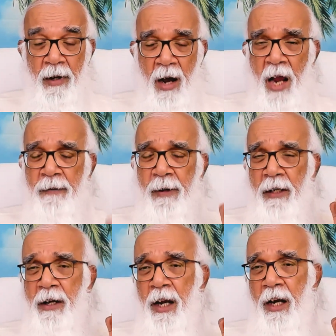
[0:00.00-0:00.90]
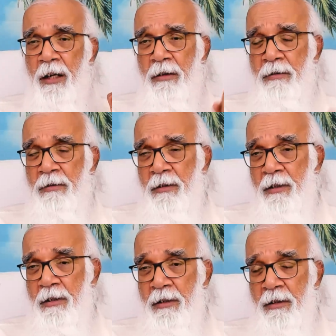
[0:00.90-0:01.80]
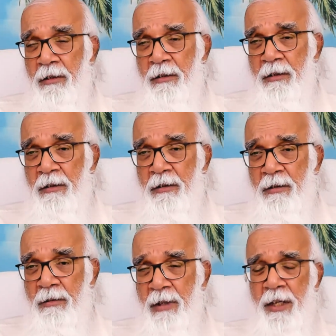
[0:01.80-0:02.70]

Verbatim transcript: I will kill you. What